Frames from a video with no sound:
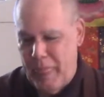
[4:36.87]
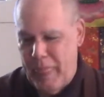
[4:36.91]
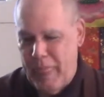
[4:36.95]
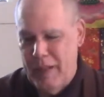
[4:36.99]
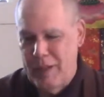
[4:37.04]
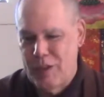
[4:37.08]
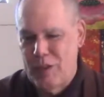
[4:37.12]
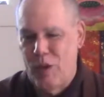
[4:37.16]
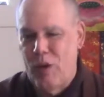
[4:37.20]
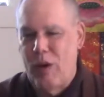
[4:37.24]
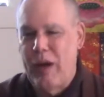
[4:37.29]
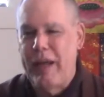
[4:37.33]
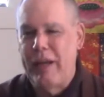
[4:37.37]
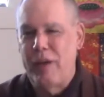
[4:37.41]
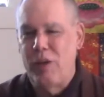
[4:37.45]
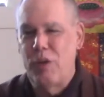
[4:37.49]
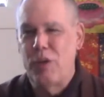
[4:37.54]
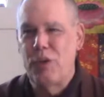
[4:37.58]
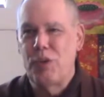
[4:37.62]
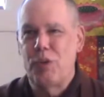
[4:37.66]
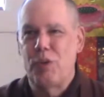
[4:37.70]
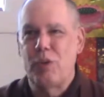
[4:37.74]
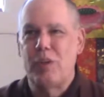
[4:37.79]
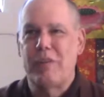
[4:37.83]
So I
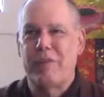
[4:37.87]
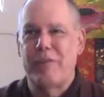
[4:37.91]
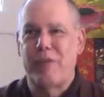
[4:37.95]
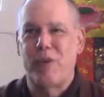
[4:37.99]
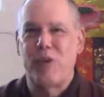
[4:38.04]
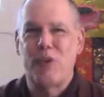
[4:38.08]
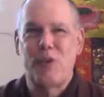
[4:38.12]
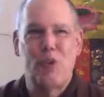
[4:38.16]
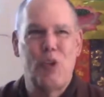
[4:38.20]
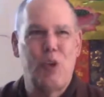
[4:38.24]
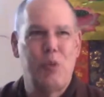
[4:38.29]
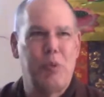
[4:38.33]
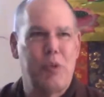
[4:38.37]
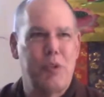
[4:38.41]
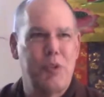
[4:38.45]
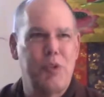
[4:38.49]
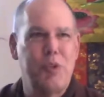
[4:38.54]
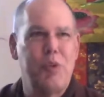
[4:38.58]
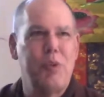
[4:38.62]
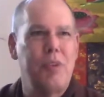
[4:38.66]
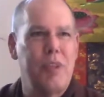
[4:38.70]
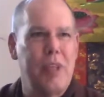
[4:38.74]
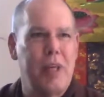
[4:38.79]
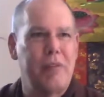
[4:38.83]
understood the First Noble
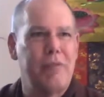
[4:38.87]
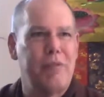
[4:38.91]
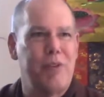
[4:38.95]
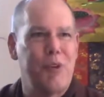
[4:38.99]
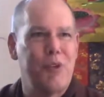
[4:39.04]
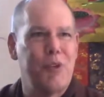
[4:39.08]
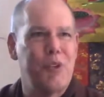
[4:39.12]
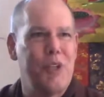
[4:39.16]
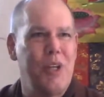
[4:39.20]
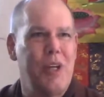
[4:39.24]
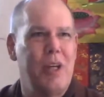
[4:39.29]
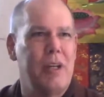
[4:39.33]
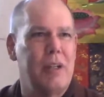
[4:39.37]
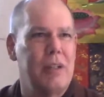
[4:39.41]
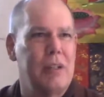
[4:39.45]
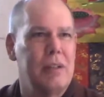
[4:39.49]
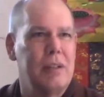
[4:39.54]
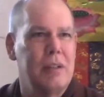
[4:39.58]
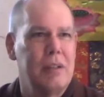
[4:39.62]
Truth that first night.